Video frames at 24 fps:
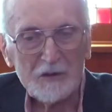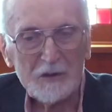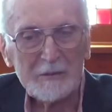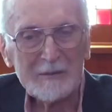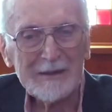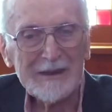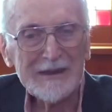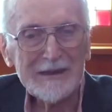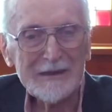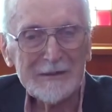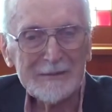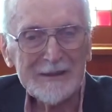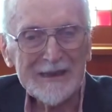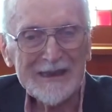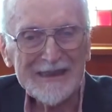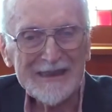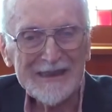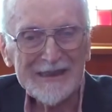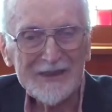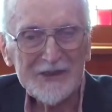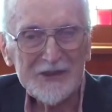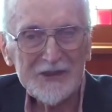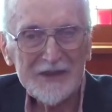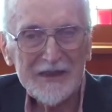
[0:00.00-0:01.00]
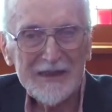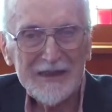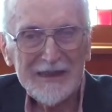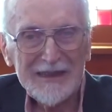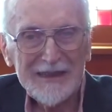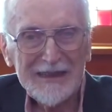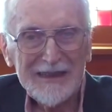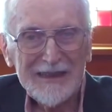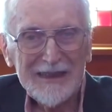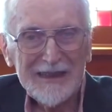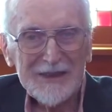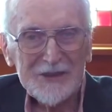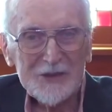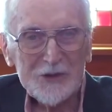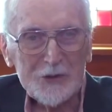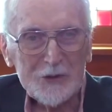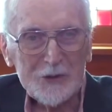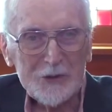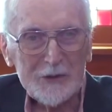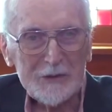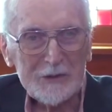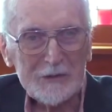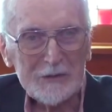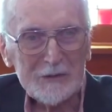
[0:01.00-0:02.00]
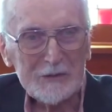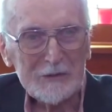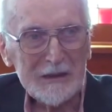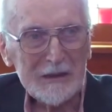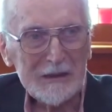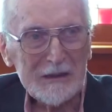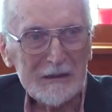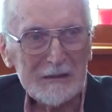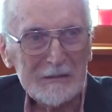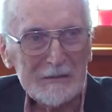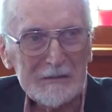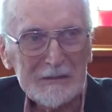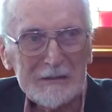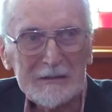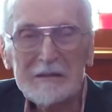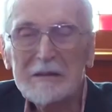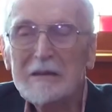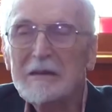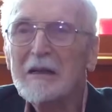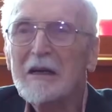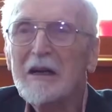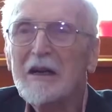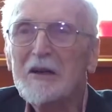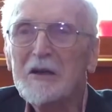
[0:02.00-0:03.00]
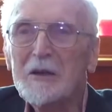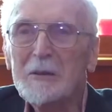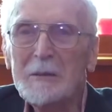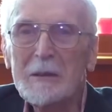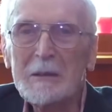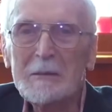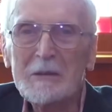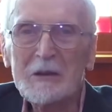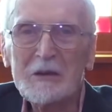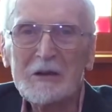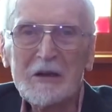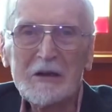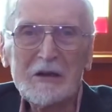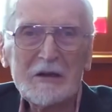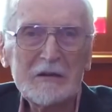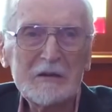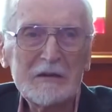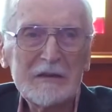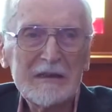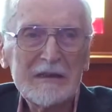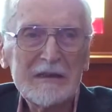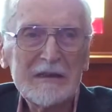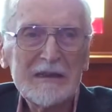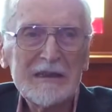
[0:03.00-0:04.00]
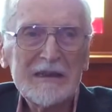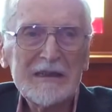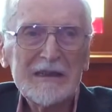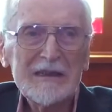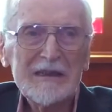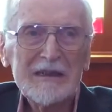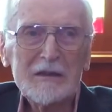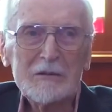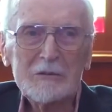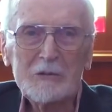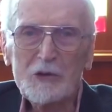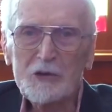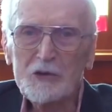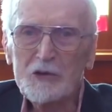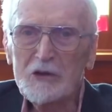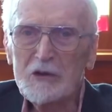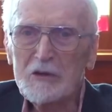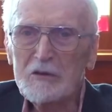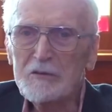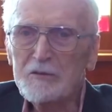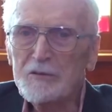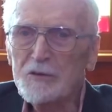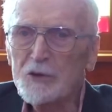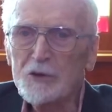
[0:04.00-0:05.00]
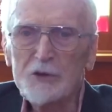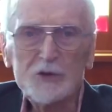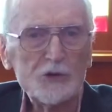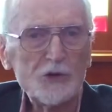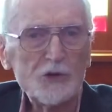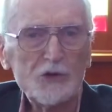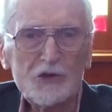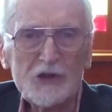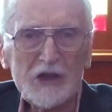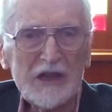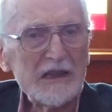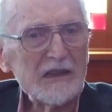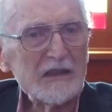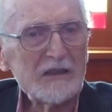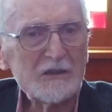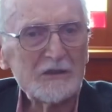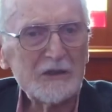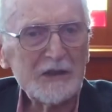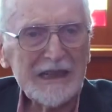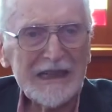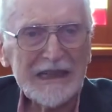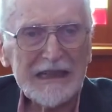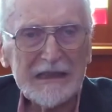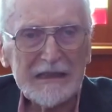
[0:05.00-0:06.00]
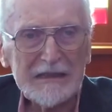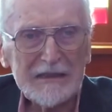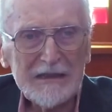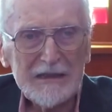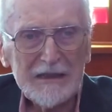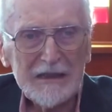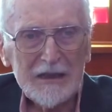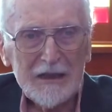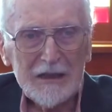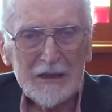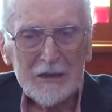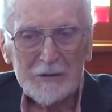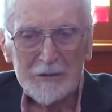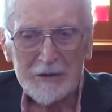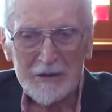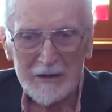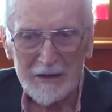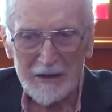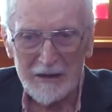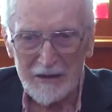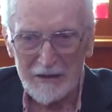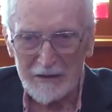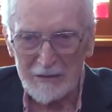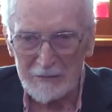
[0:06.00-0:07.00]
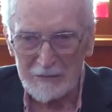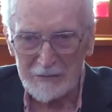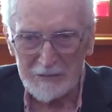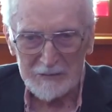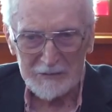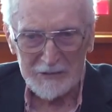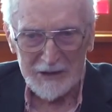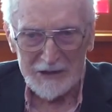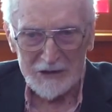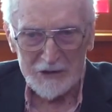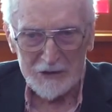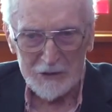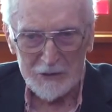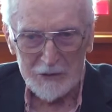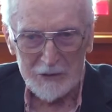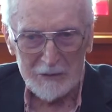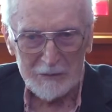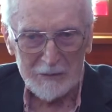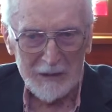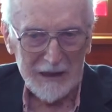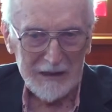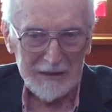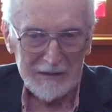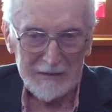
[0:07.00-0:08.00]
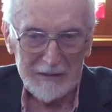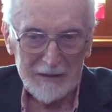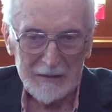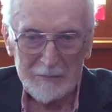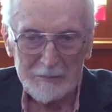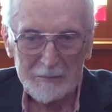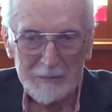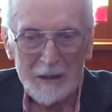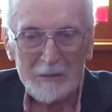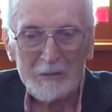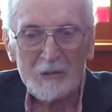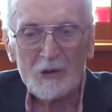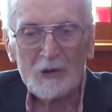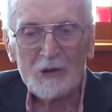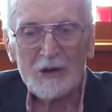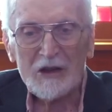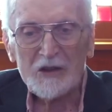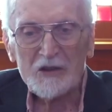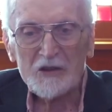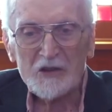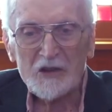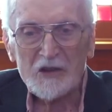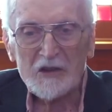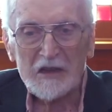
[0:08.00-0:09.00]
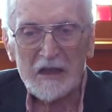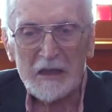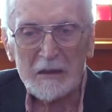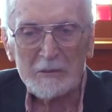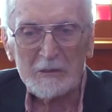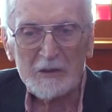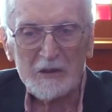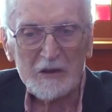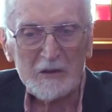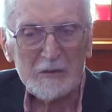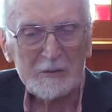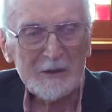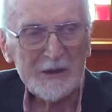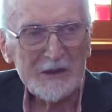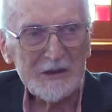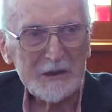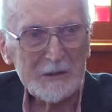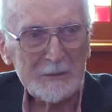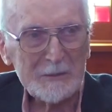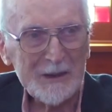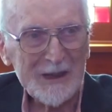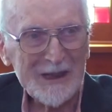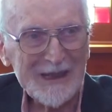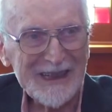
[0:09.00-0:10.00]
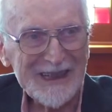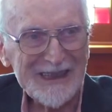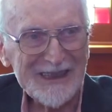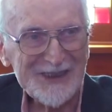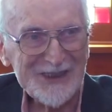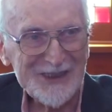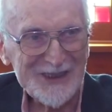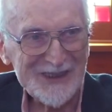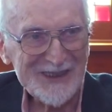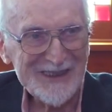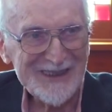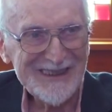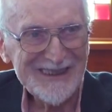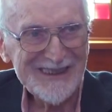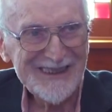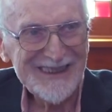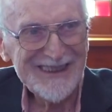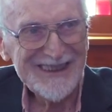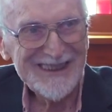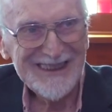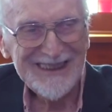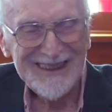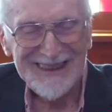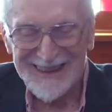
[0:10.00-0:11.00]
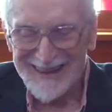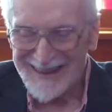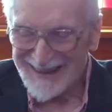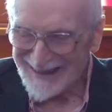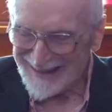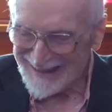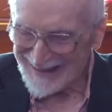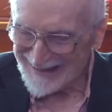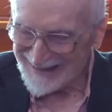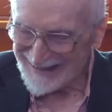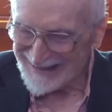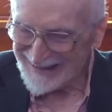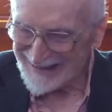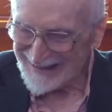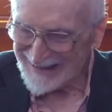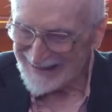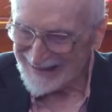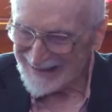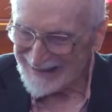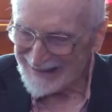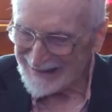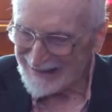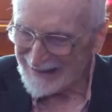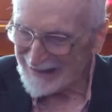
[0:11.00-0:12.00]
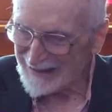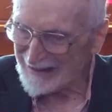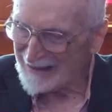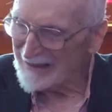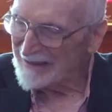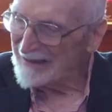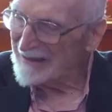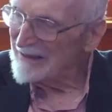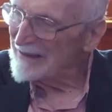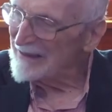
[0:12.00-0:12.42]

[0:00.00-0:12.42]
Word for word: for mathematics. So when I remember that in I was in first or second grade uh, trying to memorize the table of multiplication, and he, uh,